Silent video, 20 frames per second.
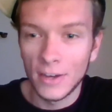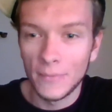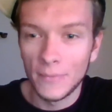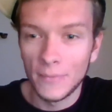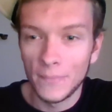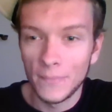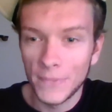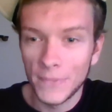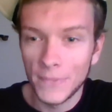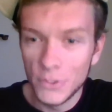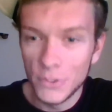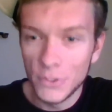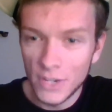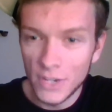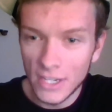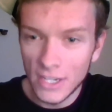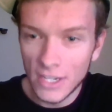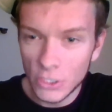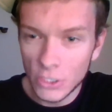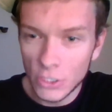You can get
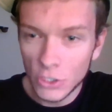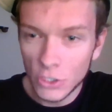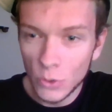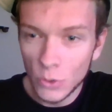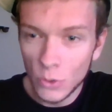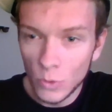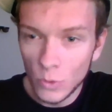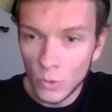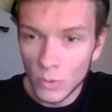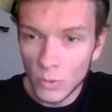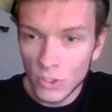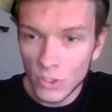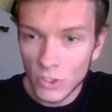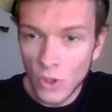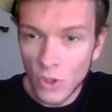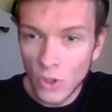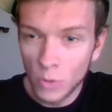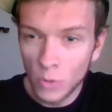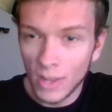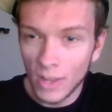so
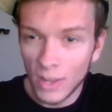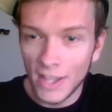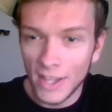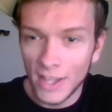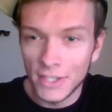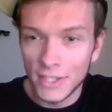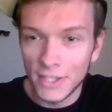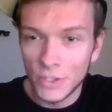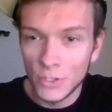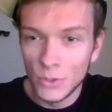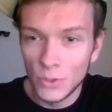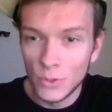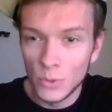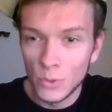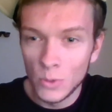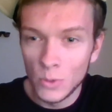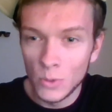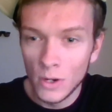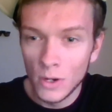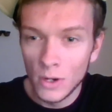snowblind to
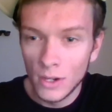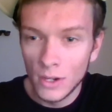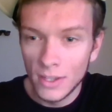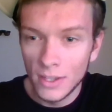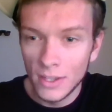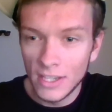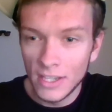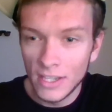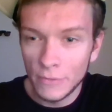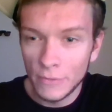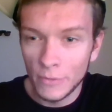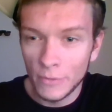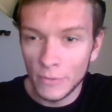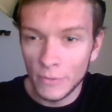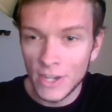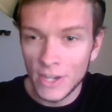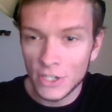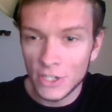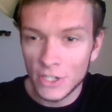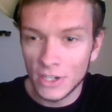the
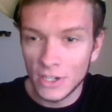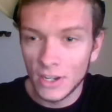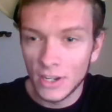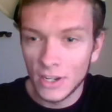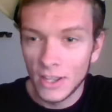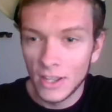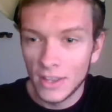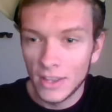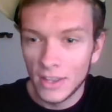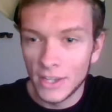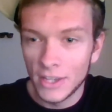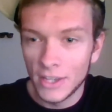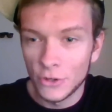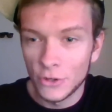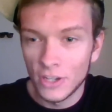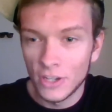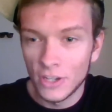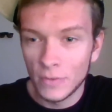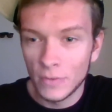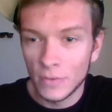information that you're
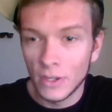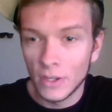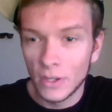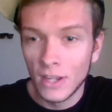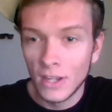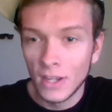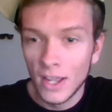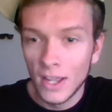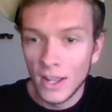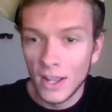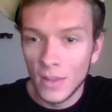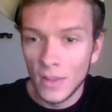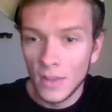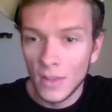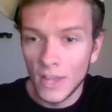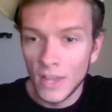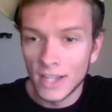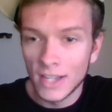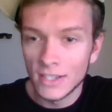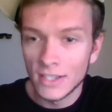given that
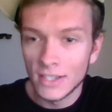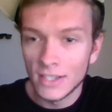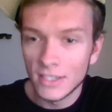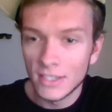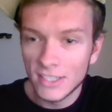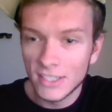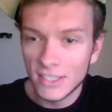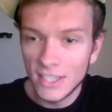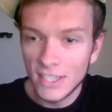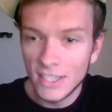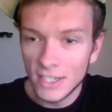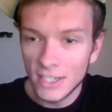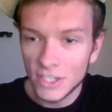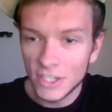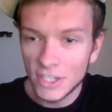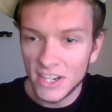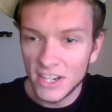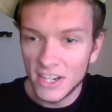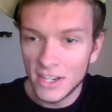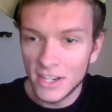seeing
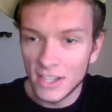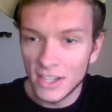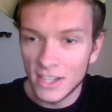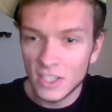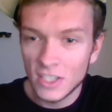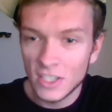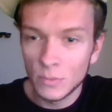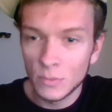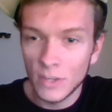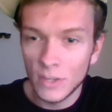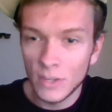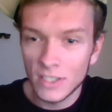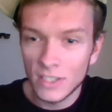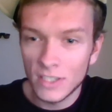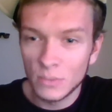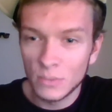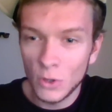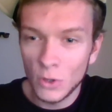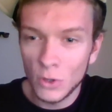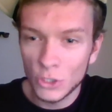a
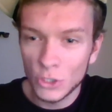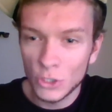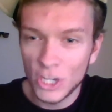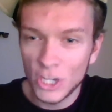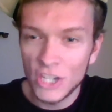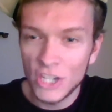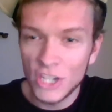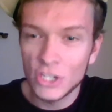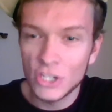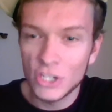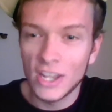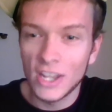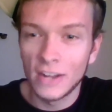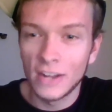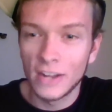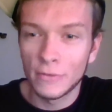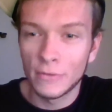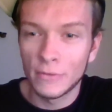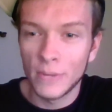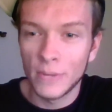small change in that
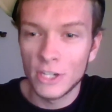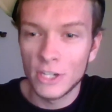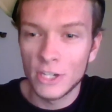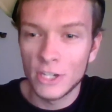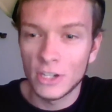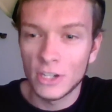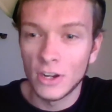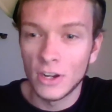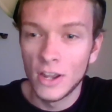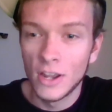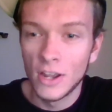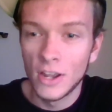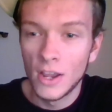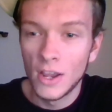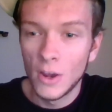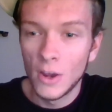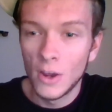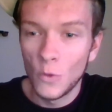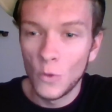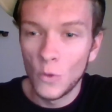information
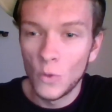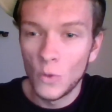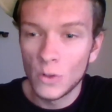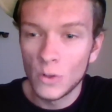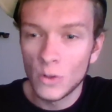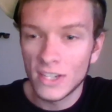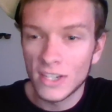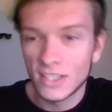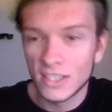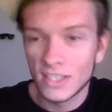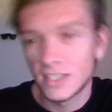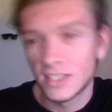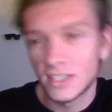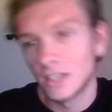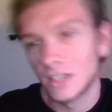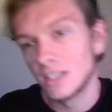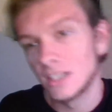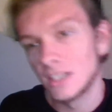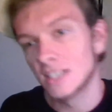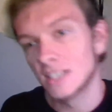won't necessarily
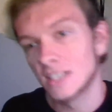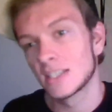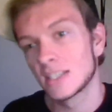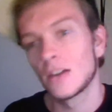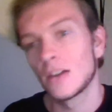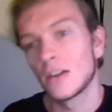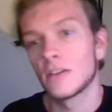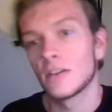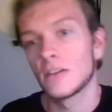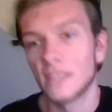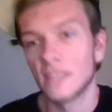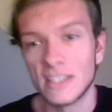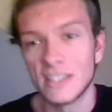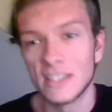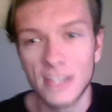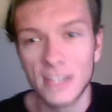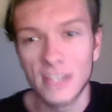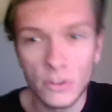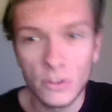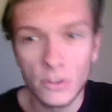set off any
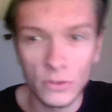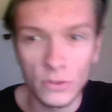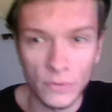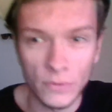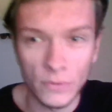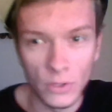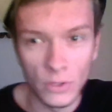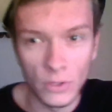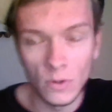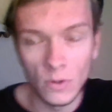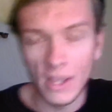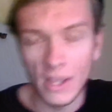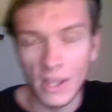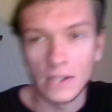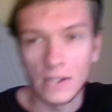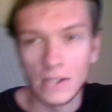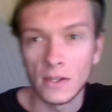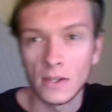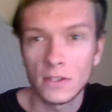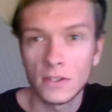signals for you. And
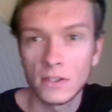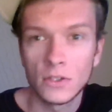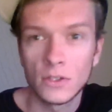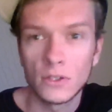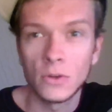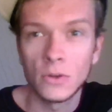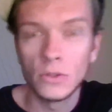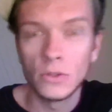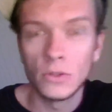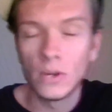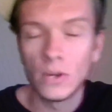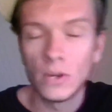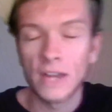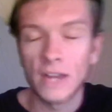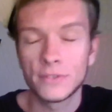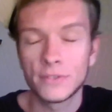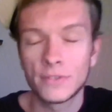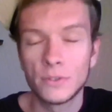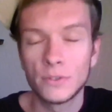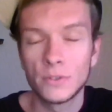so you have
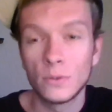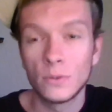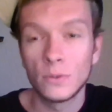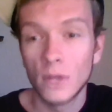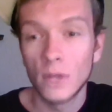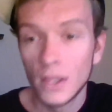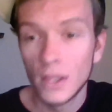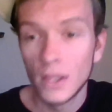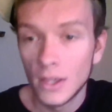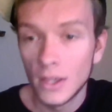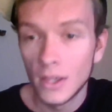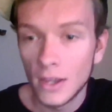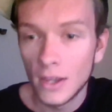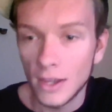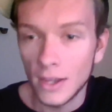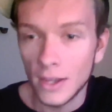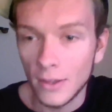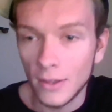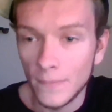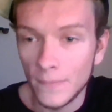to
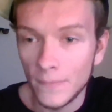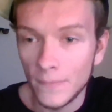um,